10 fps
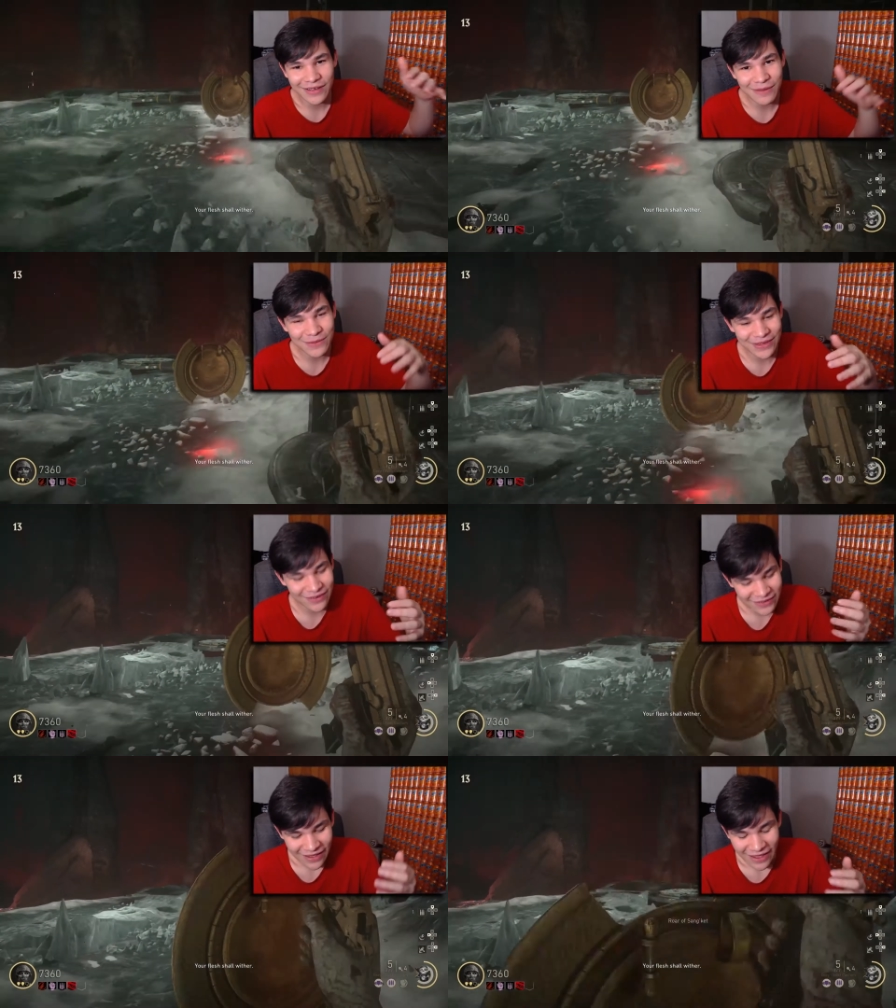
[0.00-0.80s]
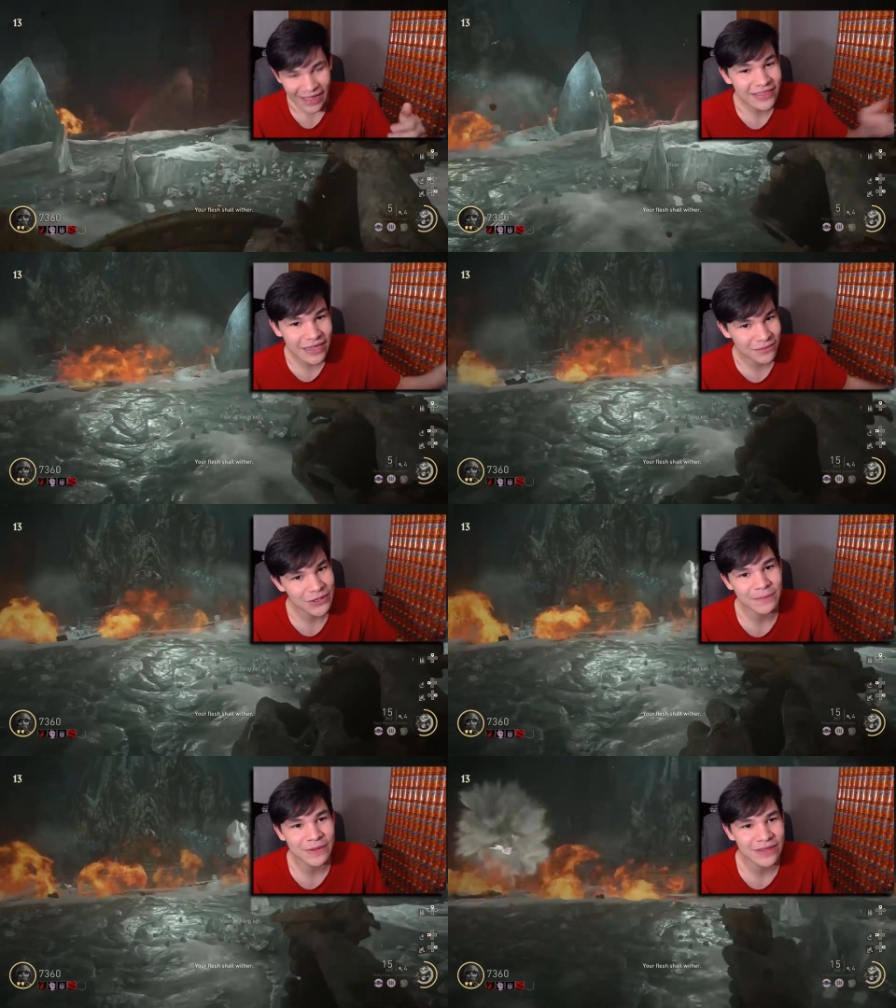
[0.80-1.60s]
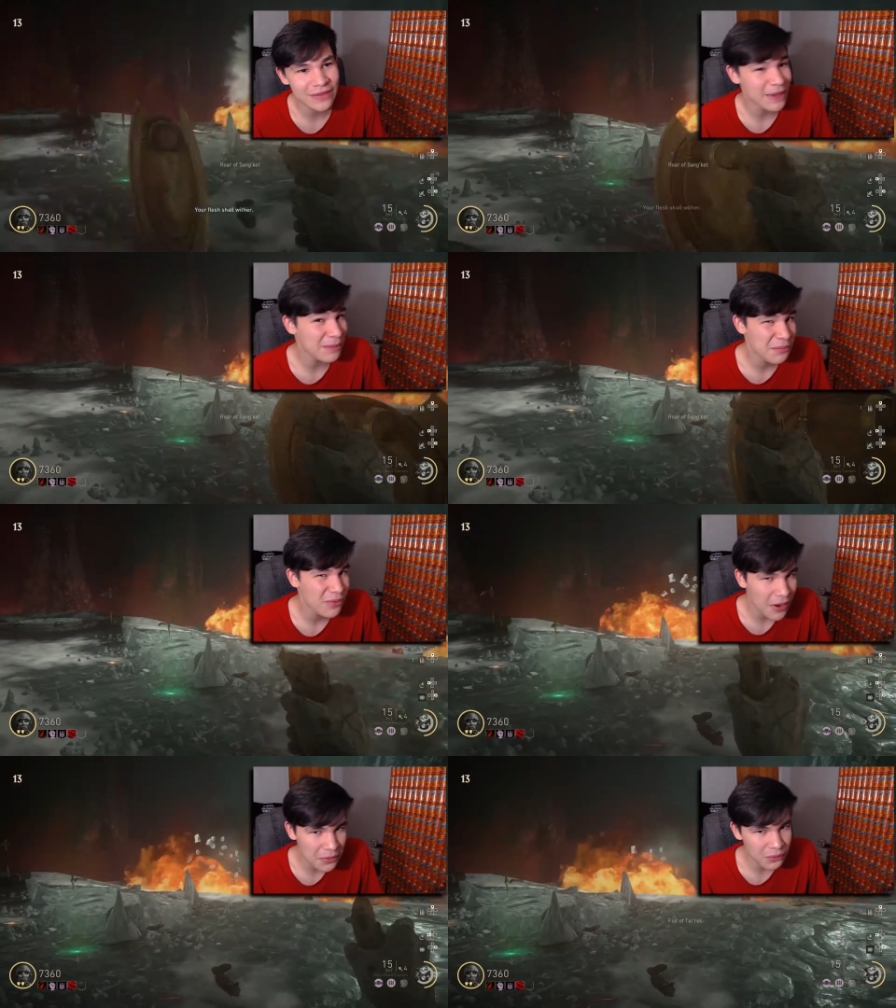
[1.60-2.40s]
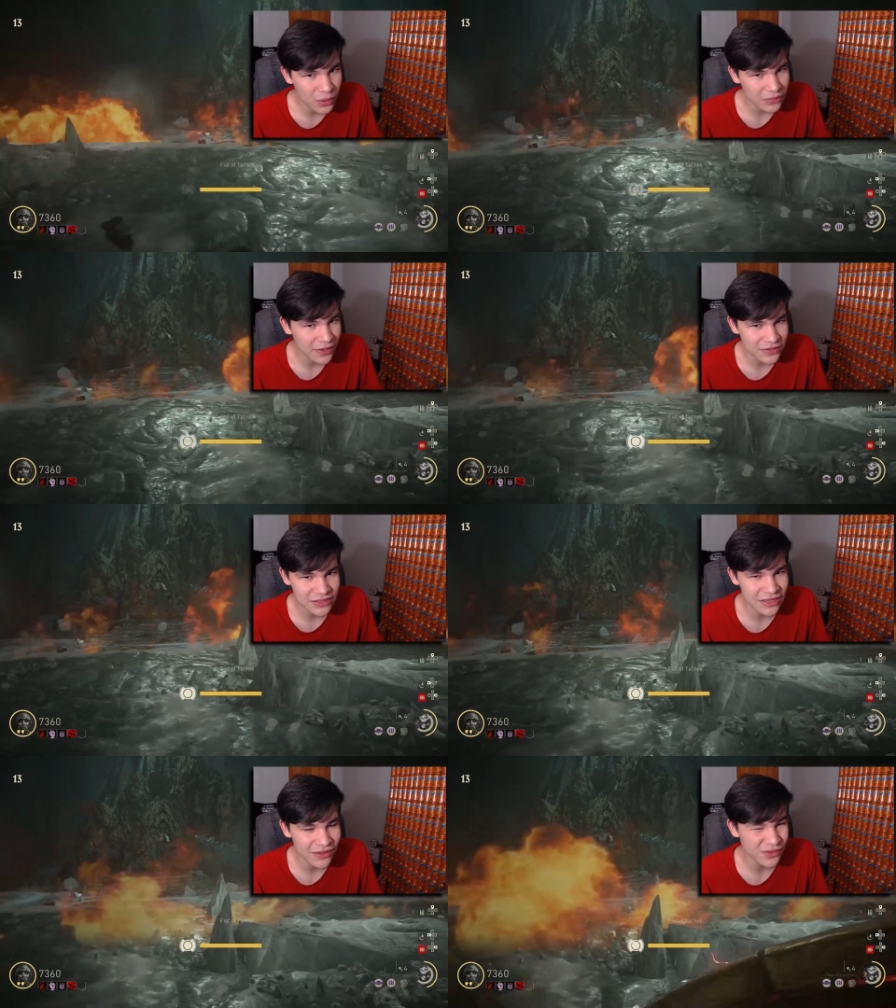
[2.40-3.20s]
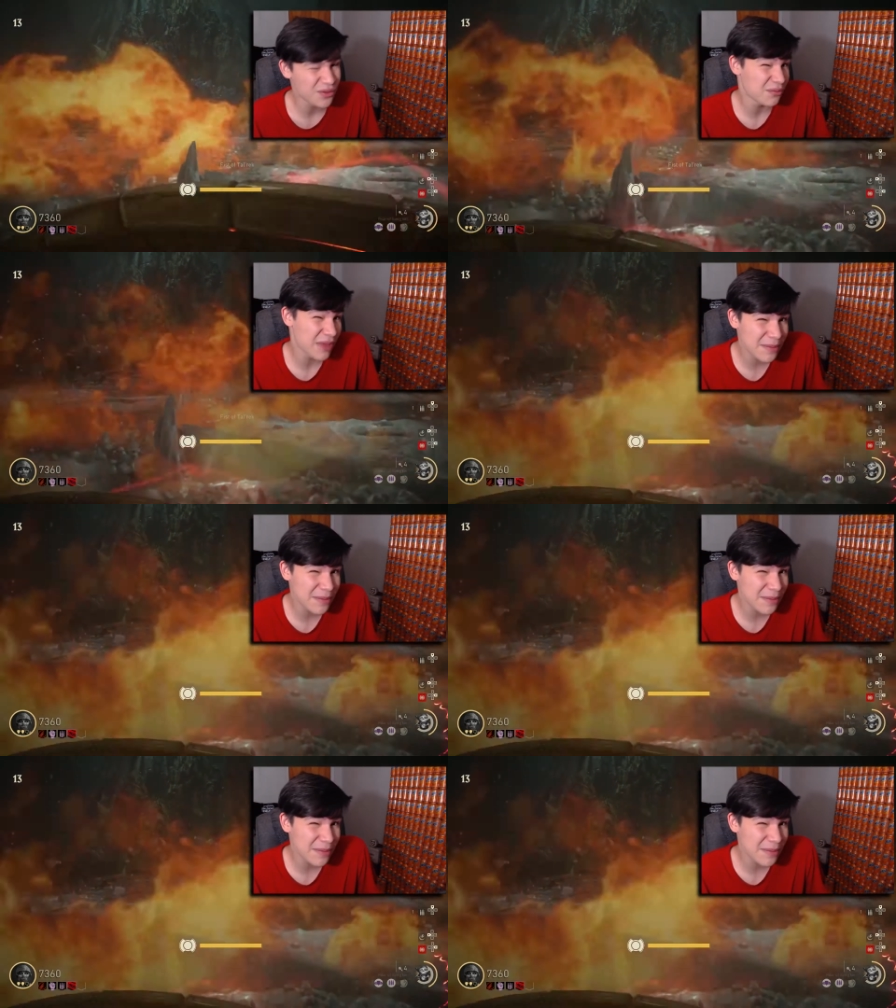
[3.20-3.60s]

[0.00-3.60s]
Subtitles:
a couple of years, I think I'm jumping this map and probably won't touch the other two.